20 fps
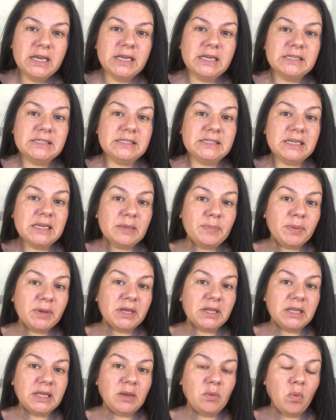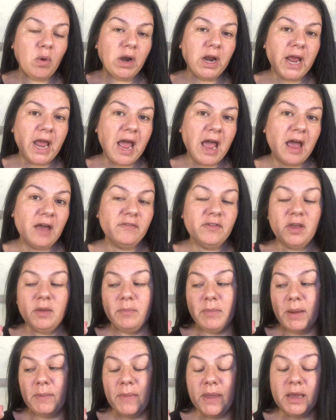is typically what I have
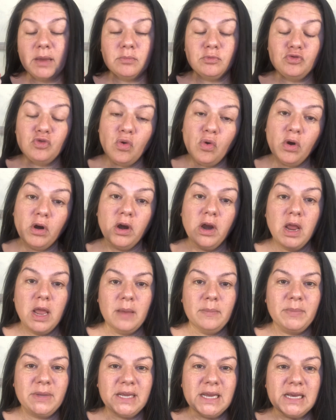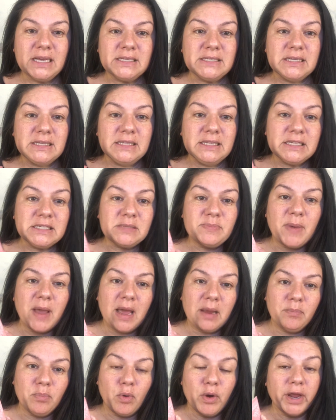in my makeup drawer because this
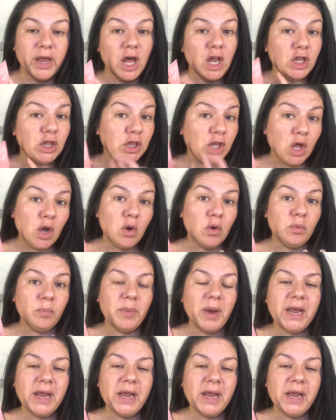bad boy alone,